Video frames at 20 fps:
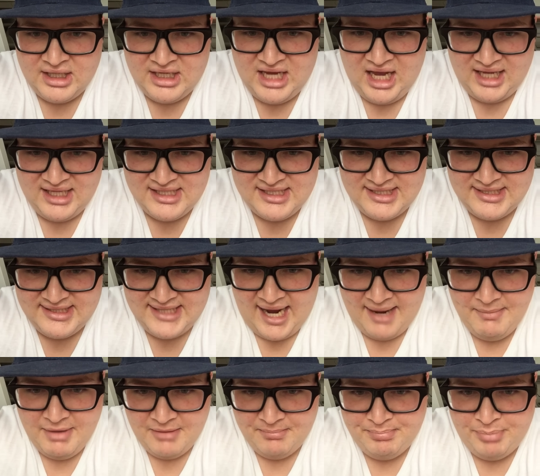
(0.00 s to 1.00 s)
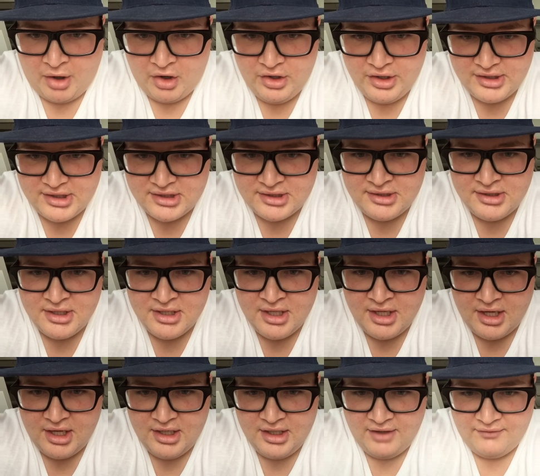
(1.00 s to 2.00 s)
God damn it, Paritz!
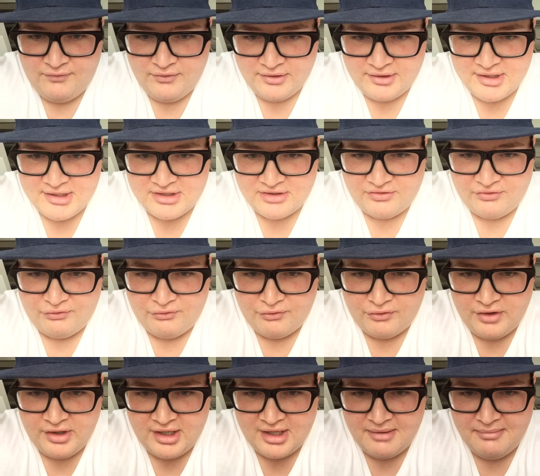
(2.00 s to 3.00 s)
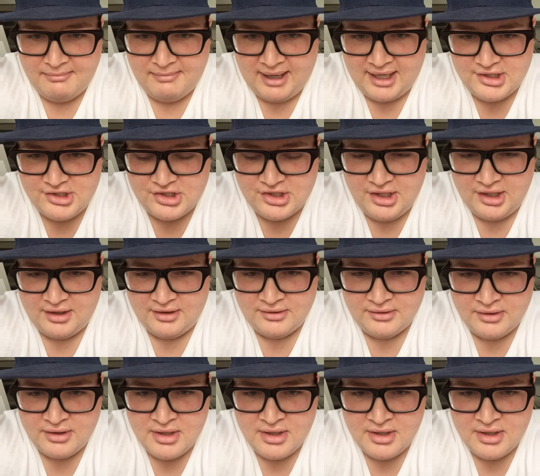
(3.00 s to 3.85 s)
Enough with this friggin' mashke!